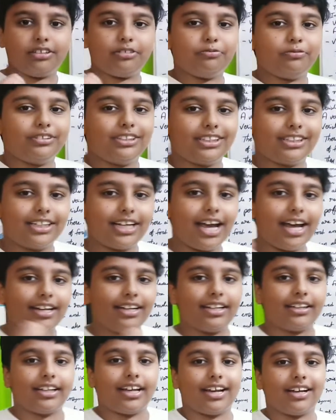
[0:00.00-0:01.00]
which
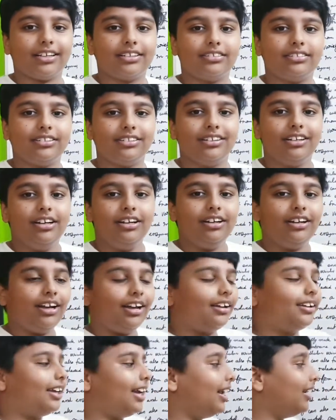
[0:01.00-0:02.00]
carry things
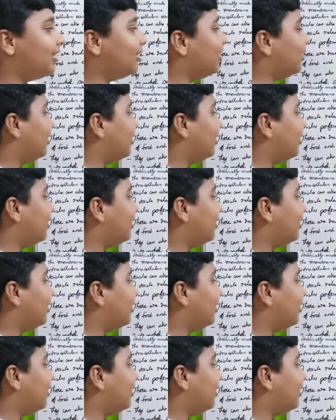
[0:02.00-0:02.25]
can